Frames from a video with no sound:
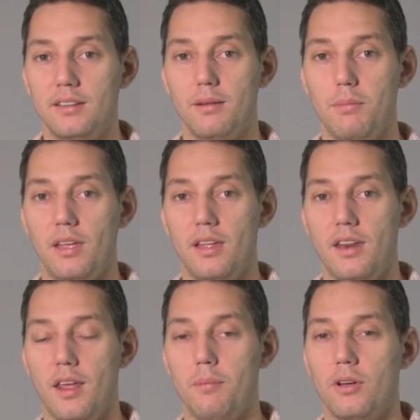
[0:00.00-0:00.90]
at the
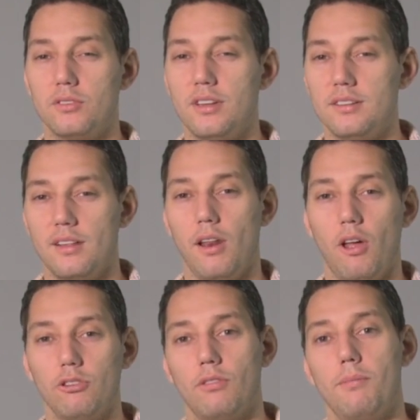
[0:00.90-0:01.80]
beginning because there is a
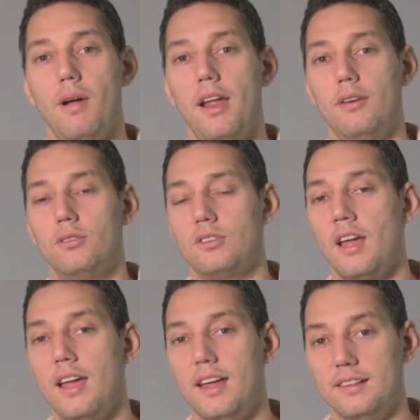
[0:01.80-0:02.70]
lot of menus,
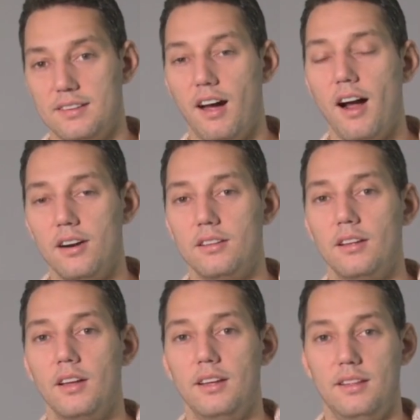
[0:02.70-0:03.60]
it's
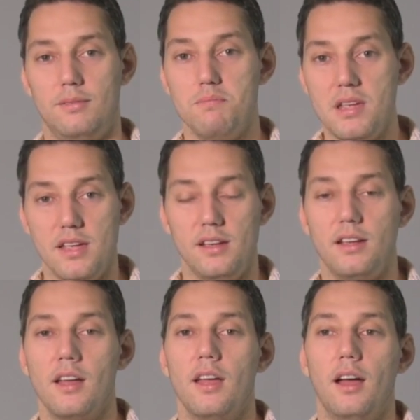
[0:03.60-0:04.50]
hard, it's
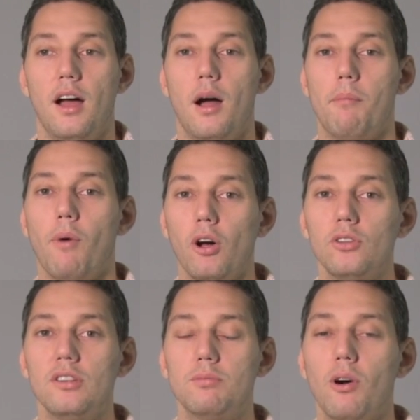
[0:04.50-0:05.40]
big.
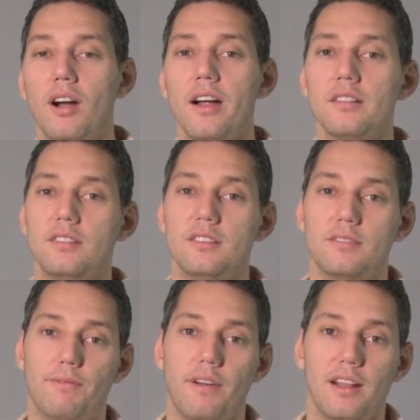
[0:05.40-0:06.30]
Modo is more
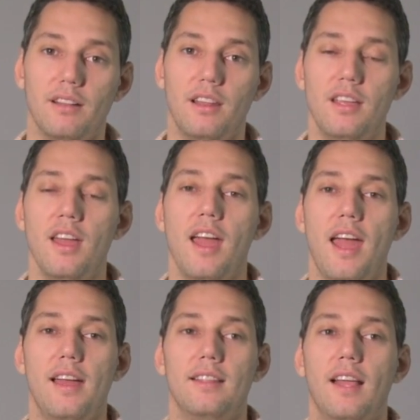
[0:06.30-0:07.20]
artist friendly,
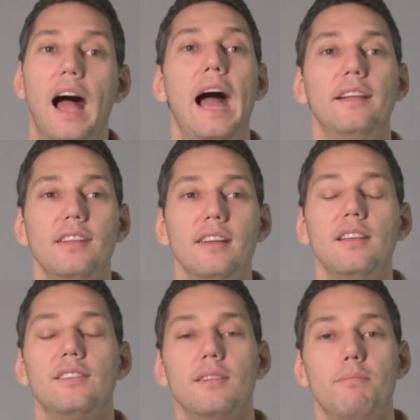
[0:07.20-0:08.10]
and I
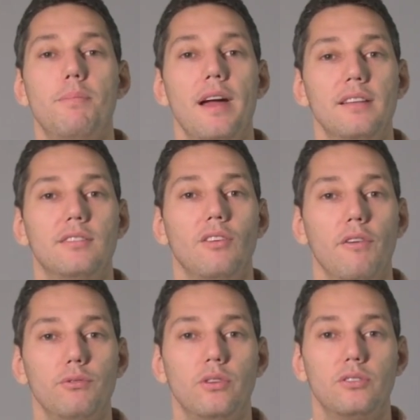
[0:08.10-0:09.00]
think it's the best
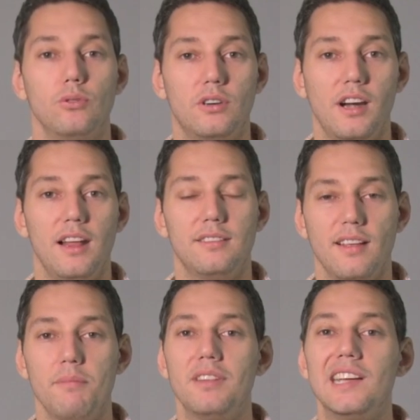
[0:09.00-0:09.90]
software to create
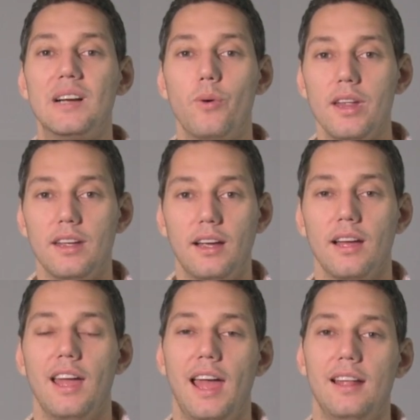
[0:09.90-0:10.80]
something
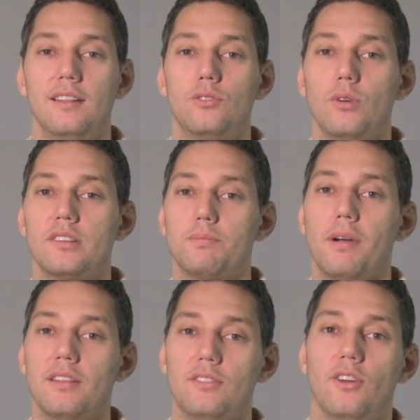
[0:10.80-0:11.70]
quick and to
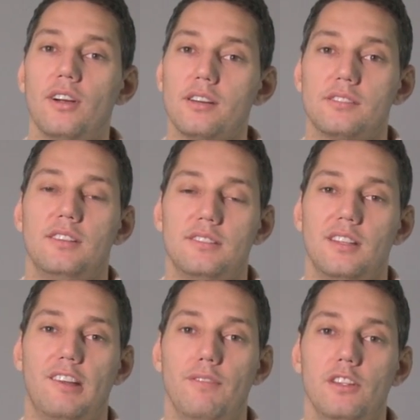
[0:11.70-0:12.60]
express your
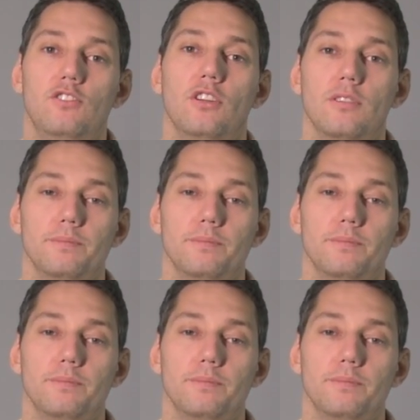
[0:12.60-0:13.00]
artistic vision.